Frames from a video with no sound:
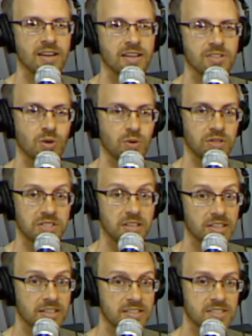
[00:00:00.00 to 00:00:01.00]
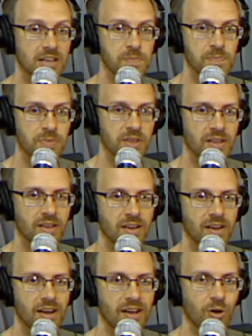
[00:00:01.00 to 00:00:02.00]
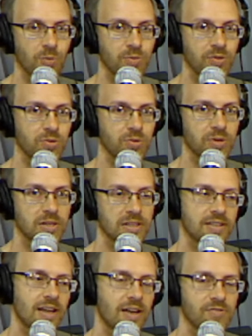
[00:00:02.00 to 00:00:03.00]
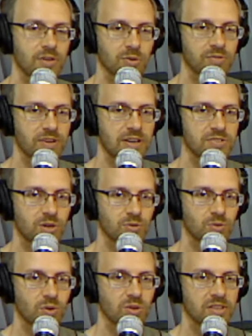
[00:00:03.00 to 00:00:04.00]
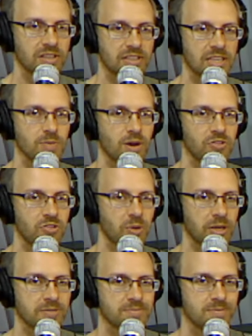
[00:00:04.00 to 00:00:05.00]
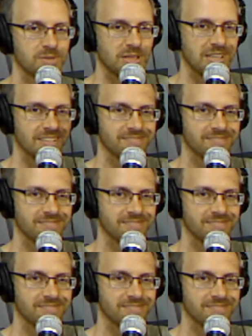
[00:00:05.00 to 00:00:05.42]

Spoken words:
So until next time, I hope you have fun with the 5-stroke roll and keep on drumming. See ya.